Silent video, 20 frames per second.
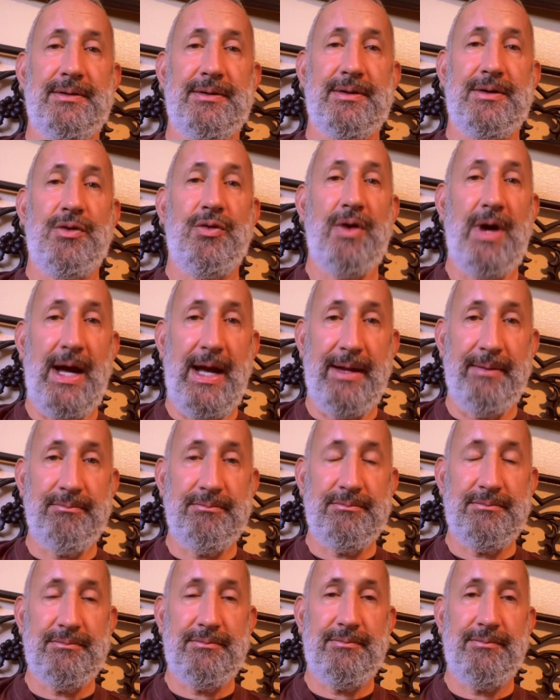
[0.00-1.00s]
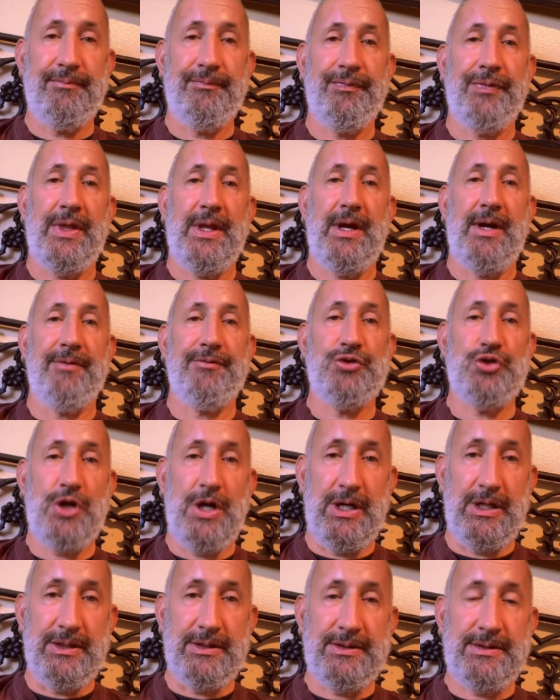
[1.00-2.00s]
crime of
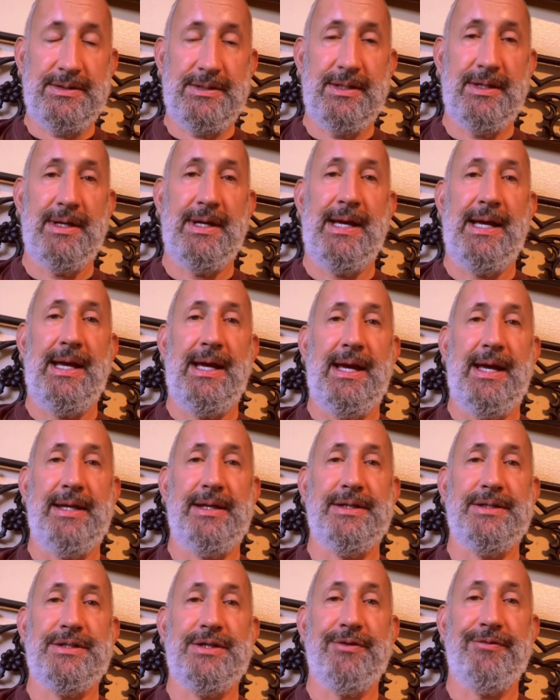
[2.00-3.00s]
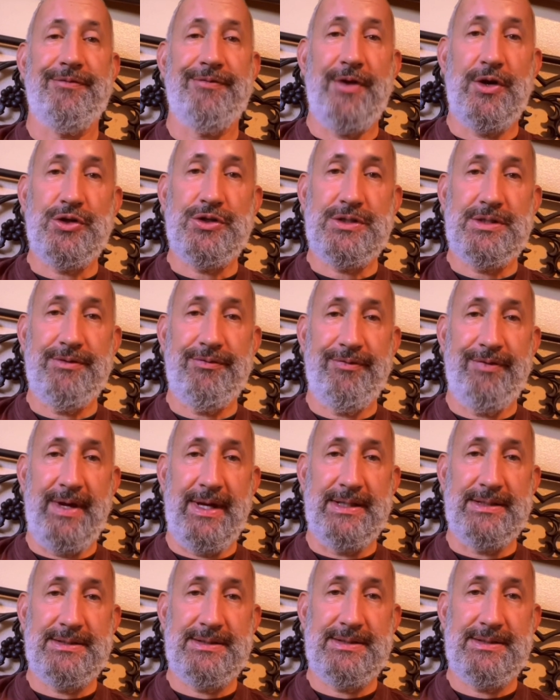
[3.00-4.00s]
drugs, and it's your first
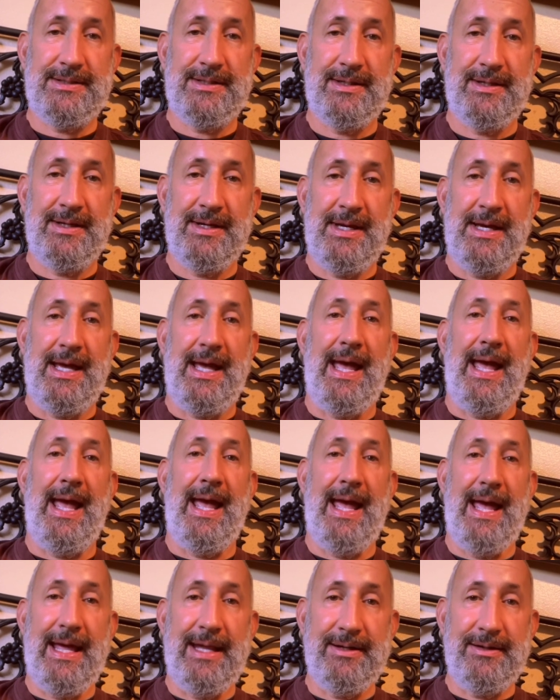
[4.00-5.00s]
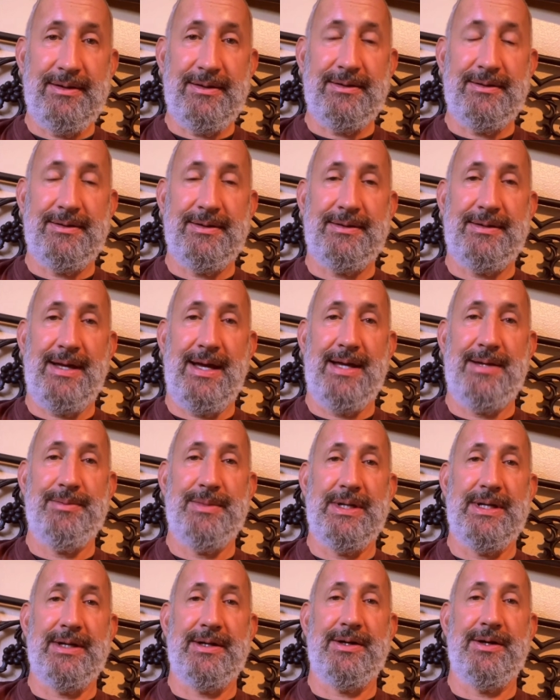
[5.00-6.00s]
offense, and the time
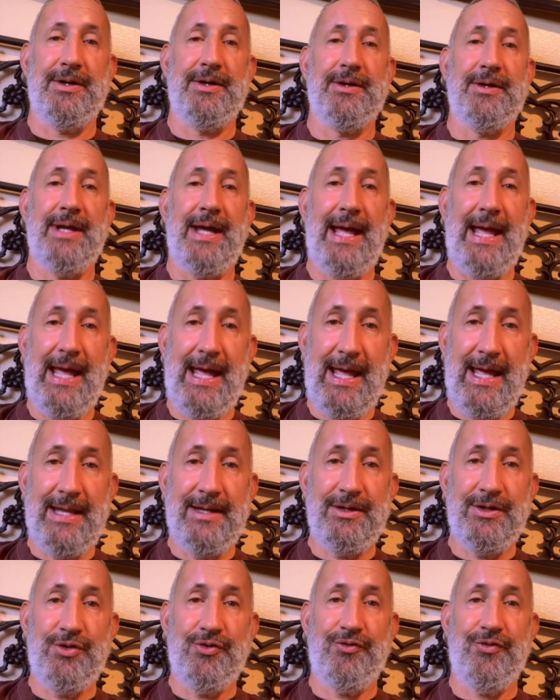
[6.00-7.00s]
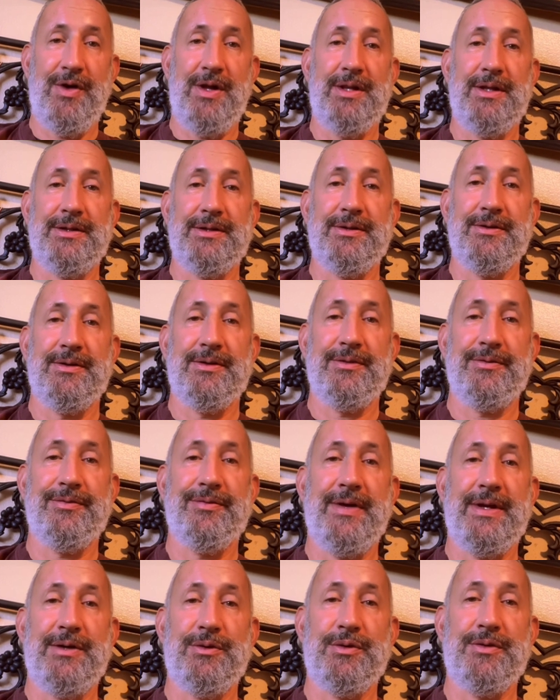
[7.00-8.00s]
it occurred, and you fall under the
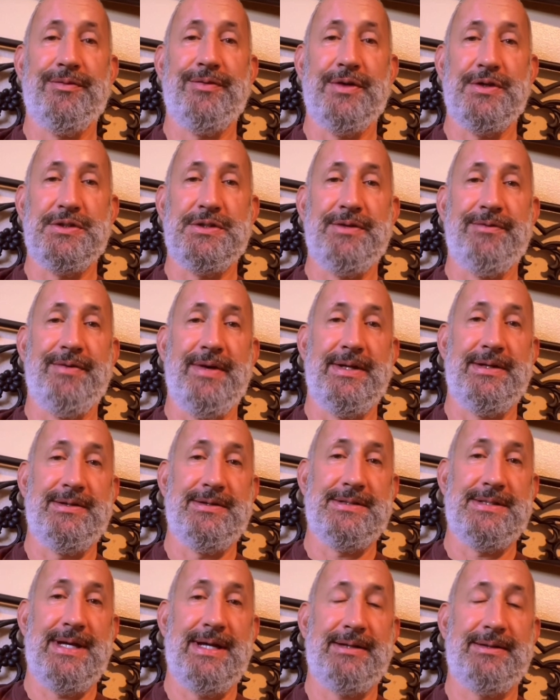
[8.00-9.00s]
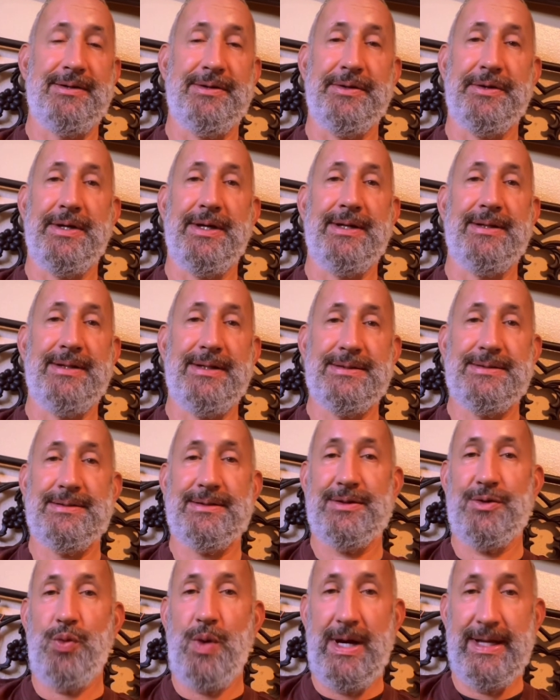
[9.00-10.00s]
Federal First Offenders Act. Okay, that's
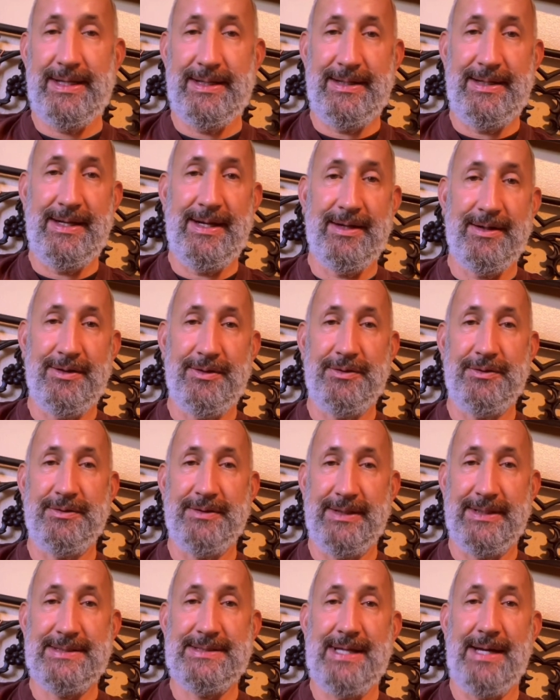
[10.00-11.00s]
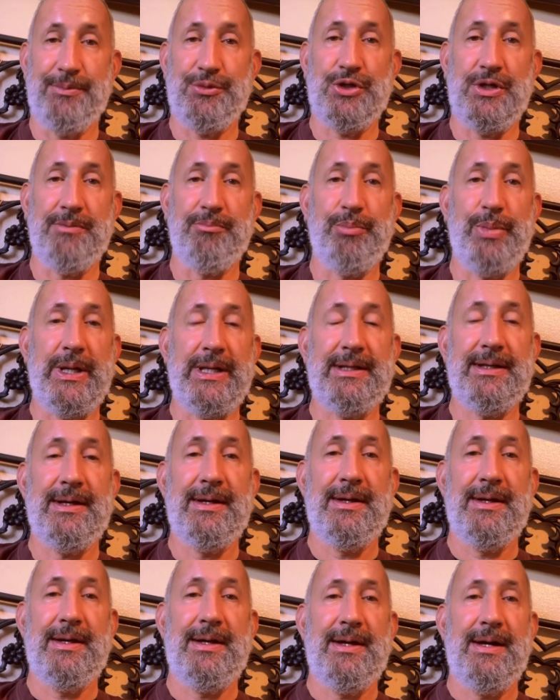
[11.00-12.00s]
quite a narrow exception, but
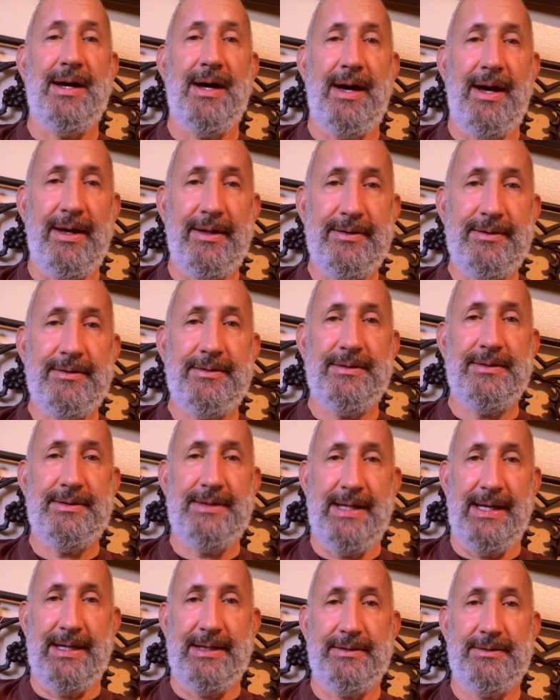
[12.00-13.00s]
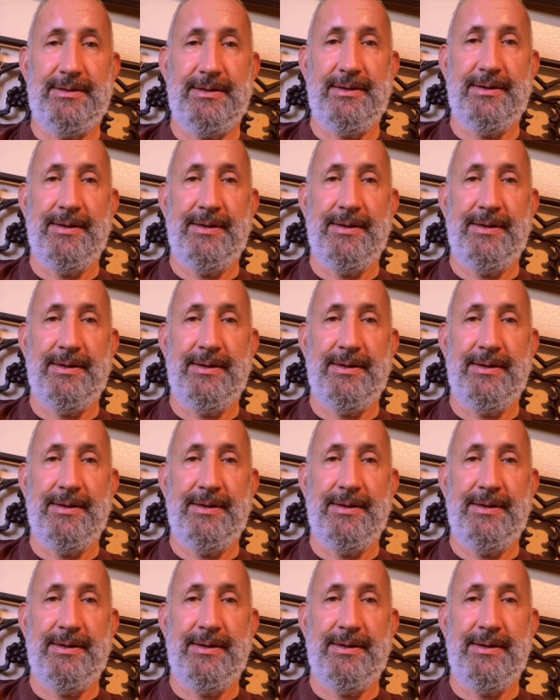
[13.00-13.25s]
other than that,